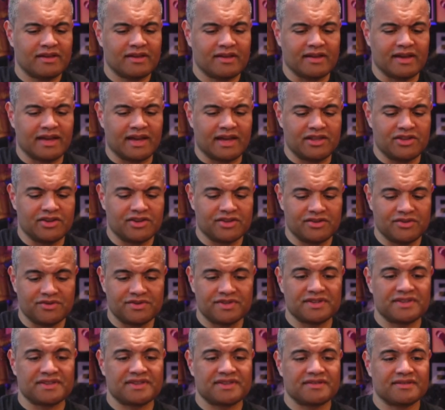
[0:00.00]
And you can use
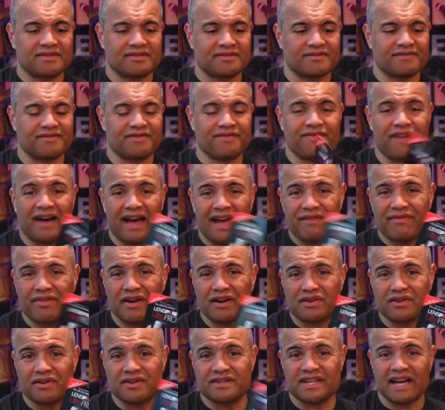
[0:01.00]
this
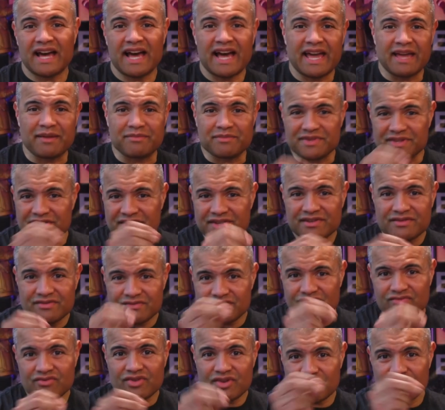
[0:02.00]
500 times,
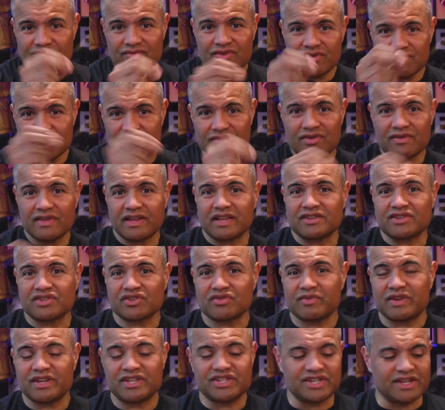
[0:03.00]
like a
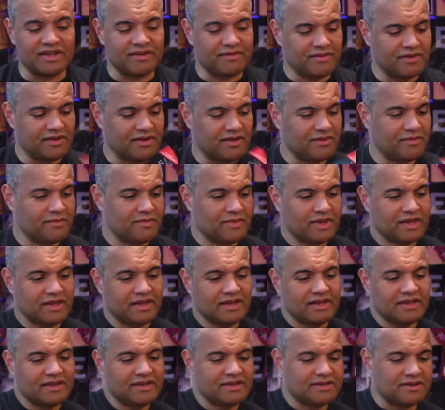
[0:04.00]
squeegee, you know.
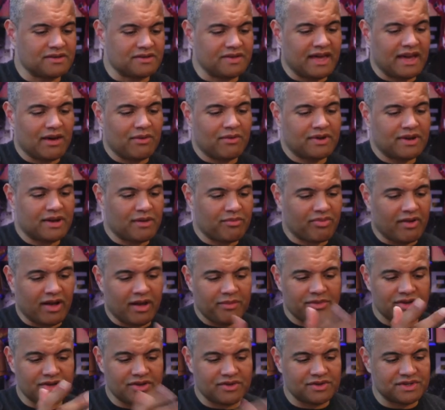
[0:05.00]
So that one I'll
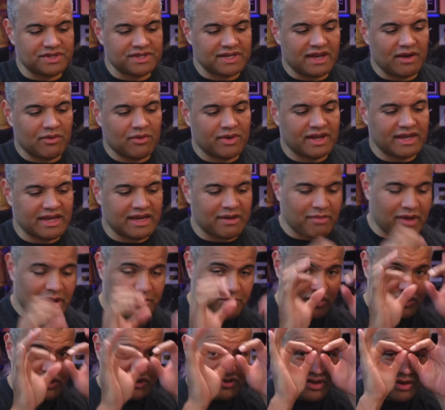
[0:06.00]
probably use when I get my
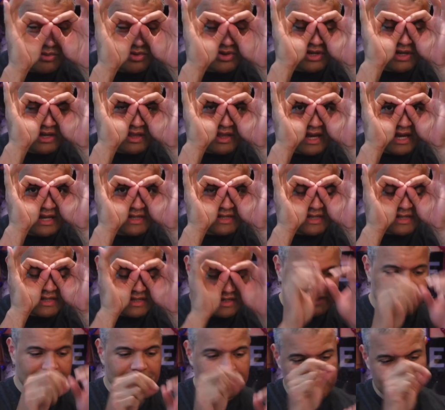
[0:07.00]
prescription
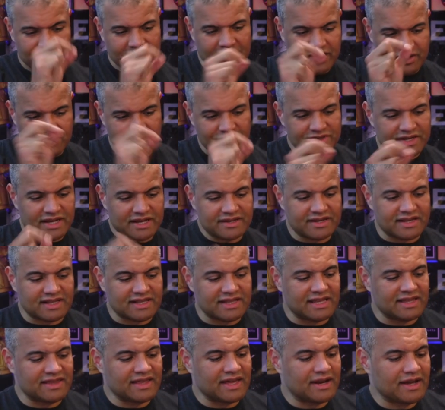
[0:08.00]
glasses. I'll use that to
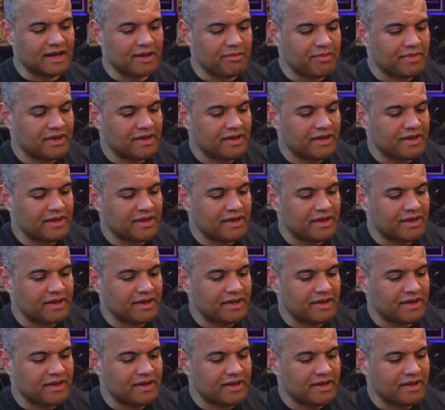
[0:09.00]
clean that up.